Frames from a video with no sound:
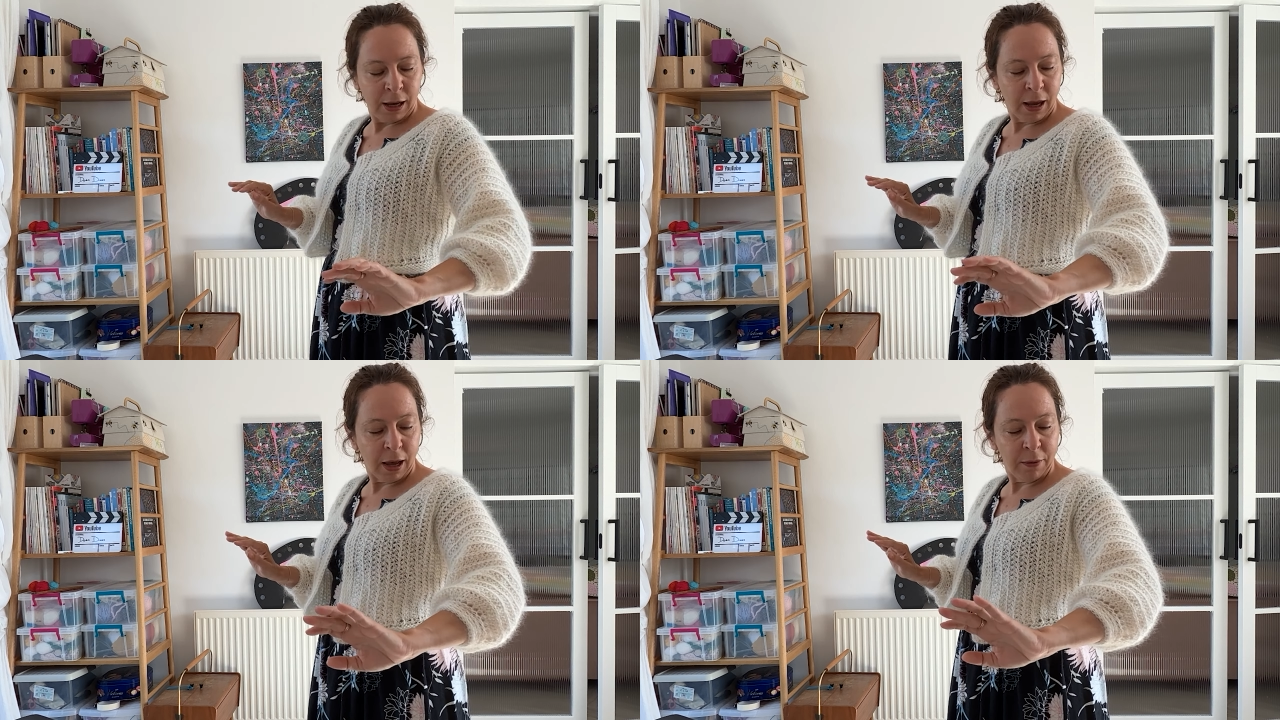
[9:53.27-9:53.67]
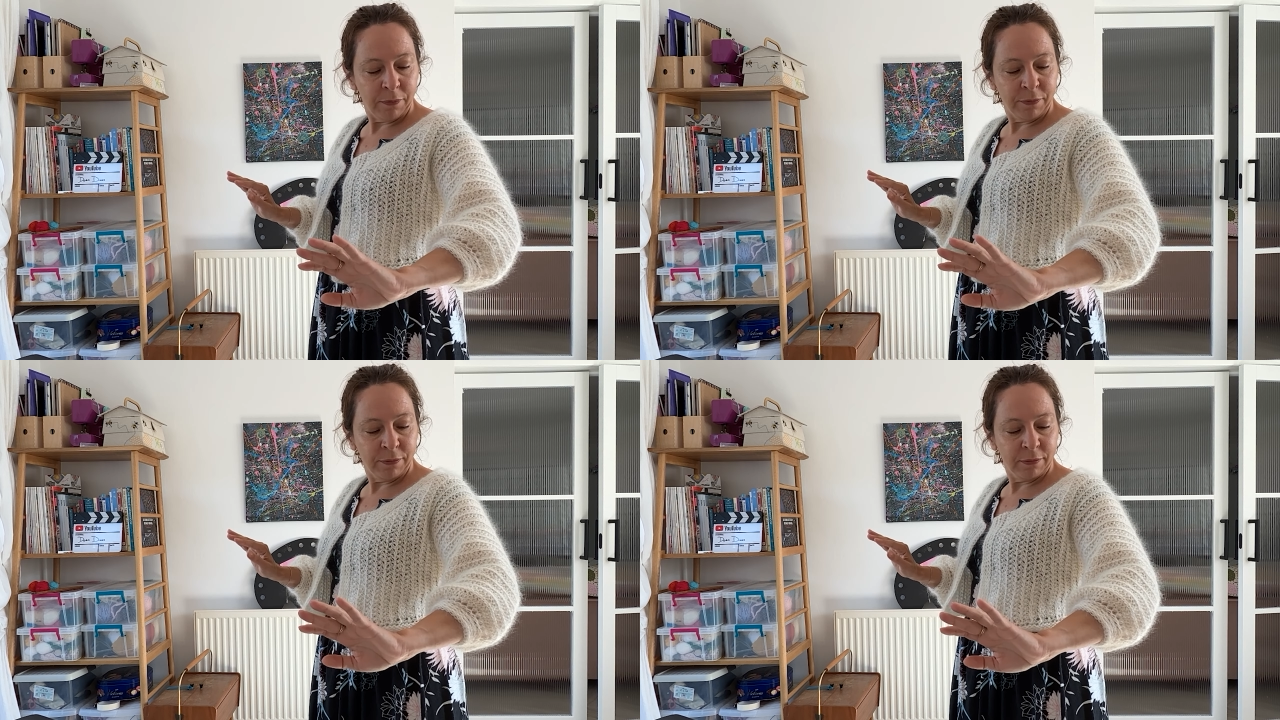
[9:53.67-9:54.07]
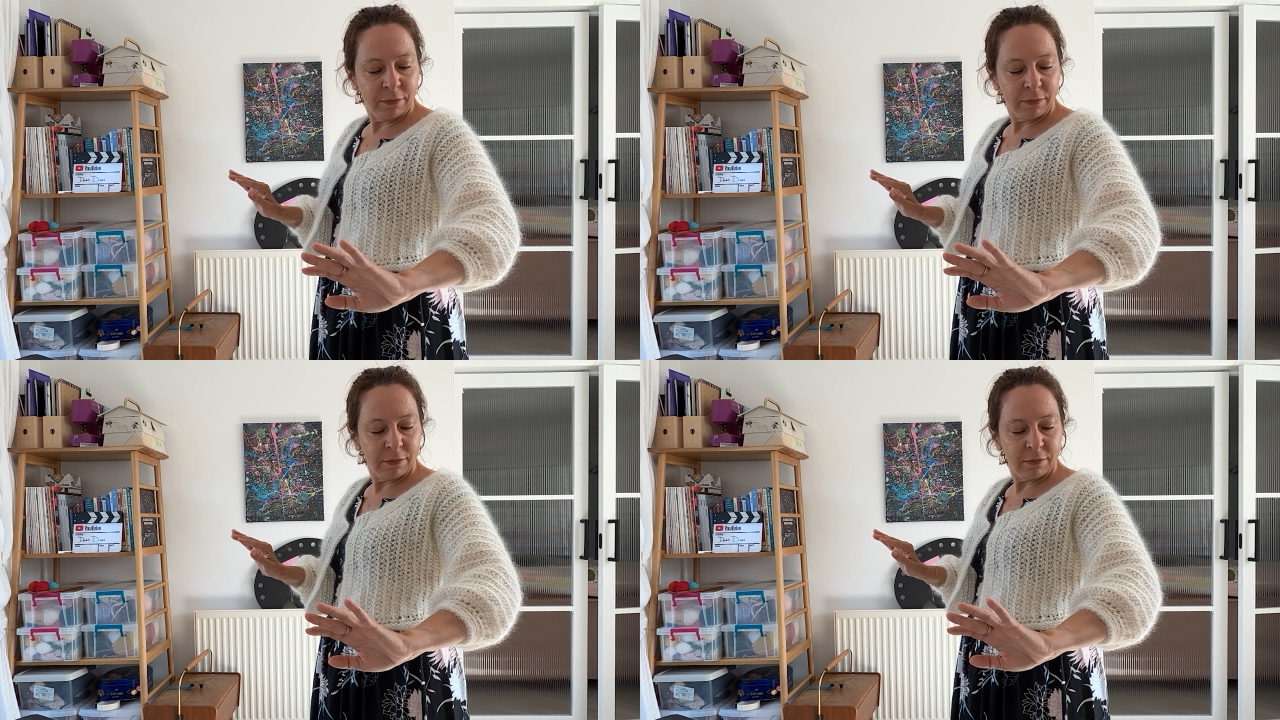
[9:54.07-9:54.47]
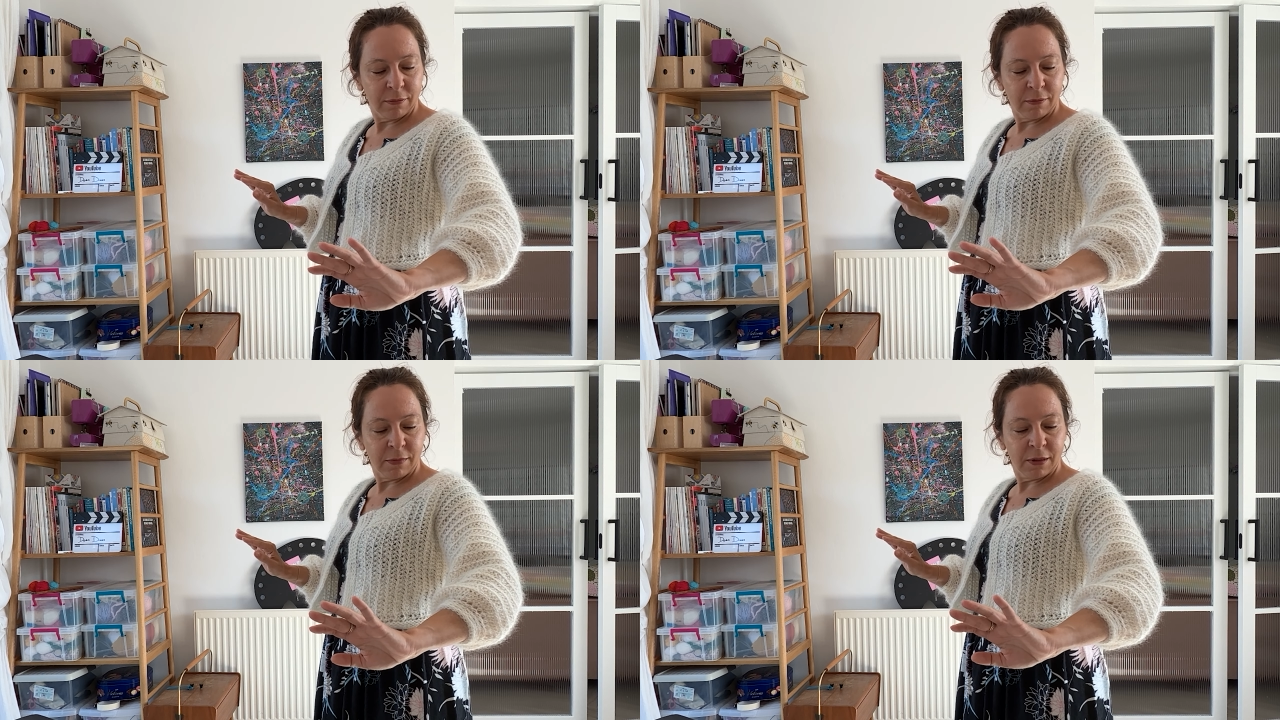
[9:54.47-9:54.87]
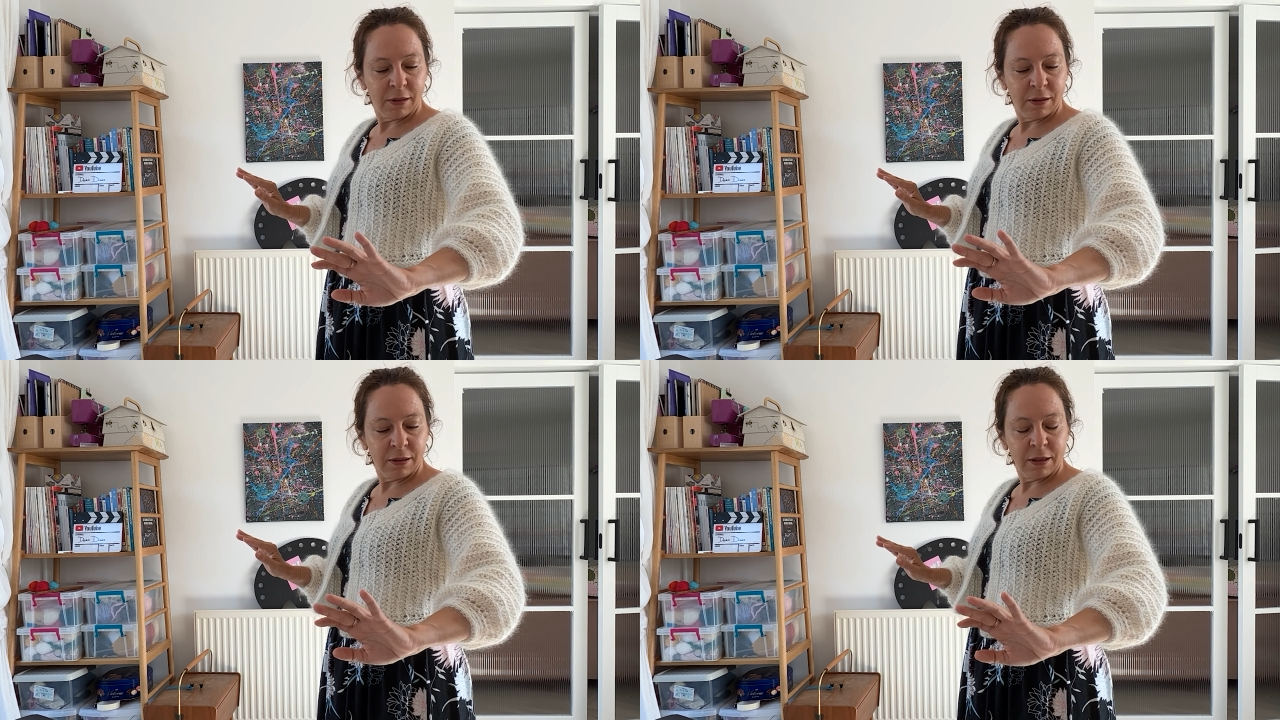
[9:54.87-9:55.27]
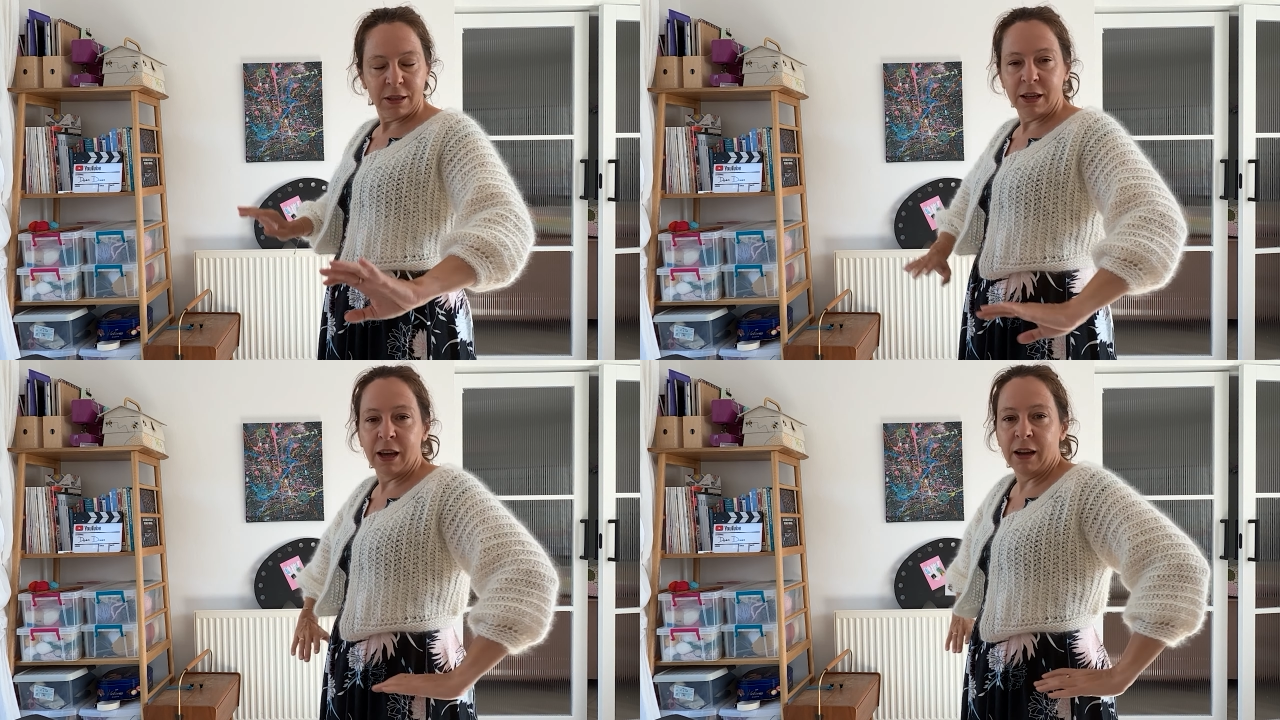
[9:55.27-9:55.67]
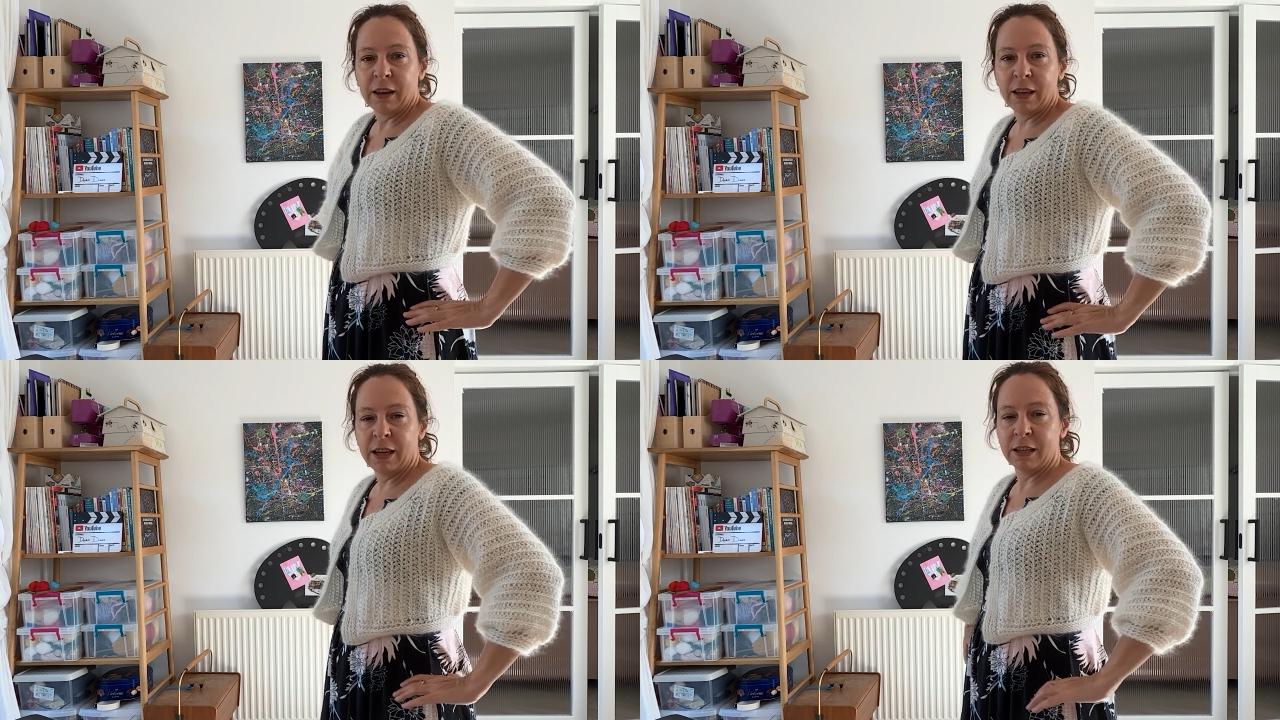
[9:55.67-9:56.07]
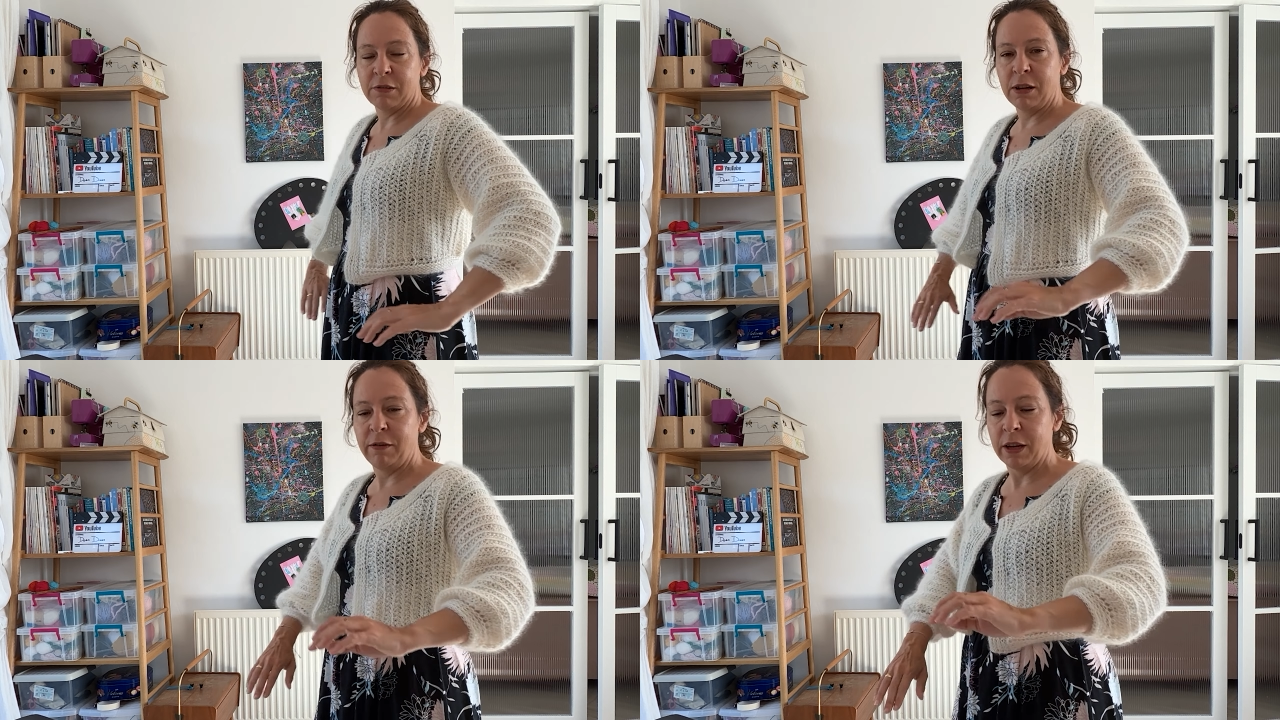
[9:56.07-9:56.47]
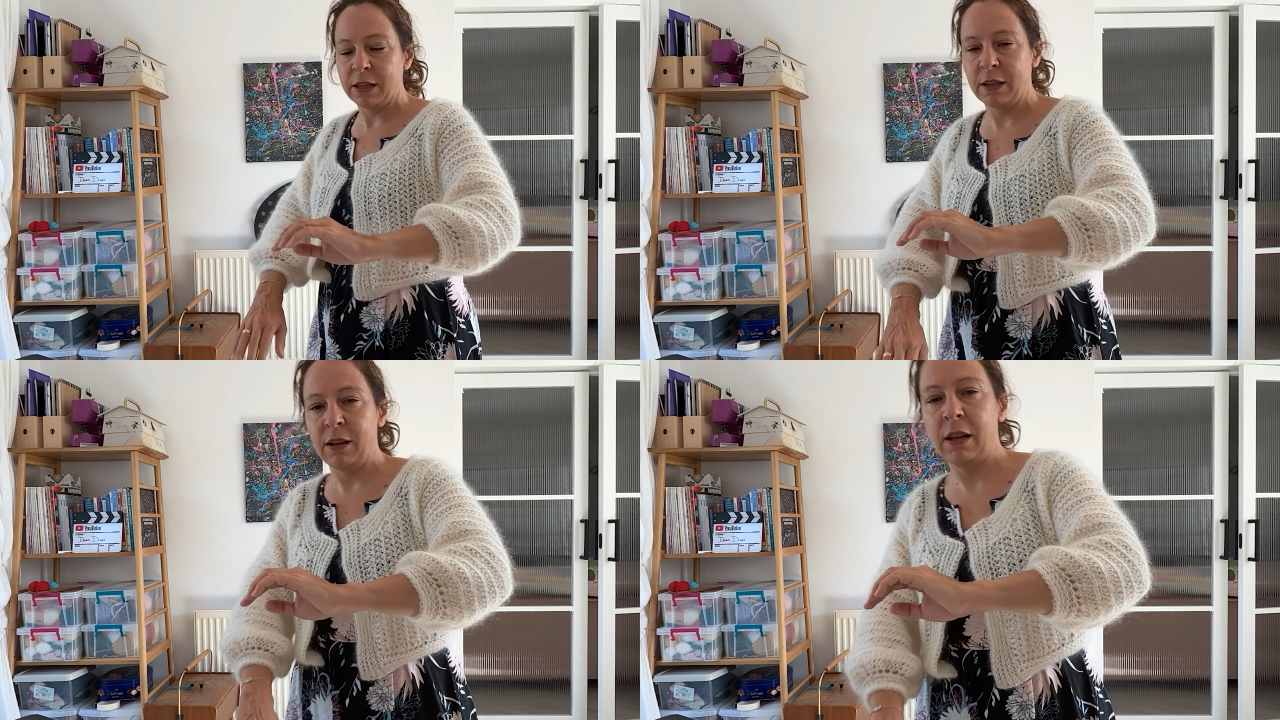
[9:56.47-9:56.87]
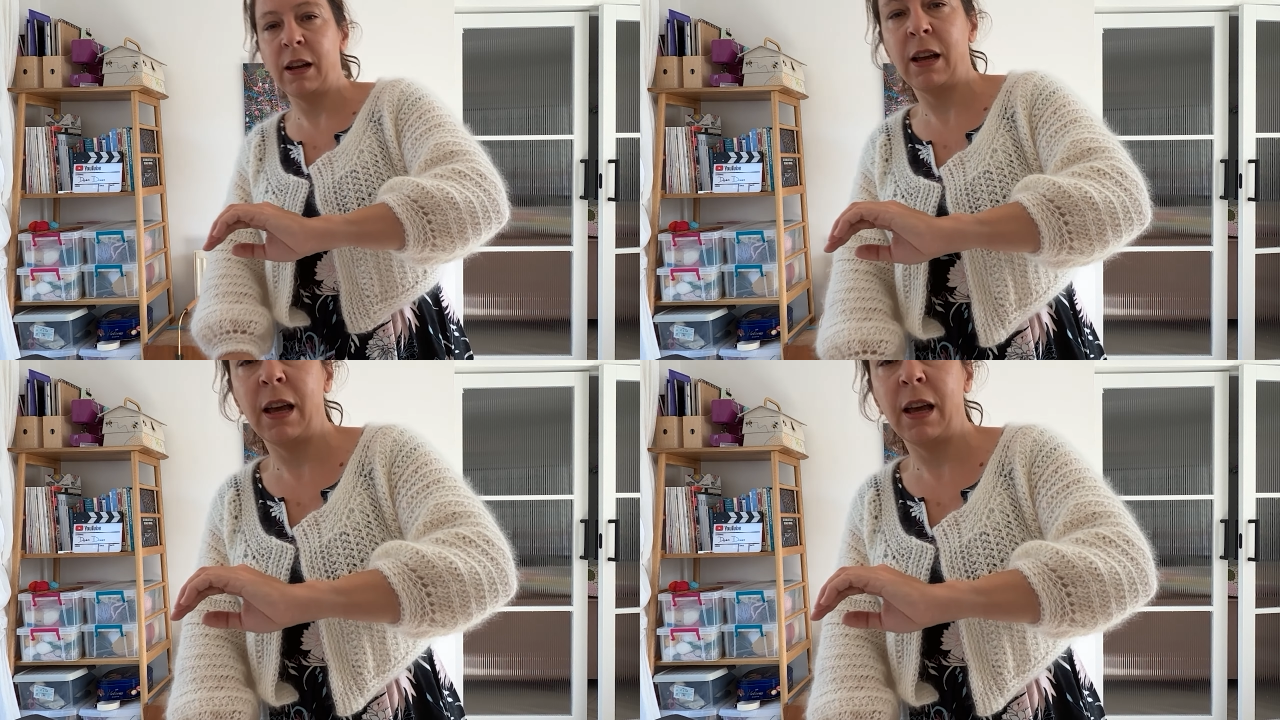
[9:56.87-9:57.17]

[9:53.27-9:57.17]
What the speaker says: So yeah, I think it's really versatile, and I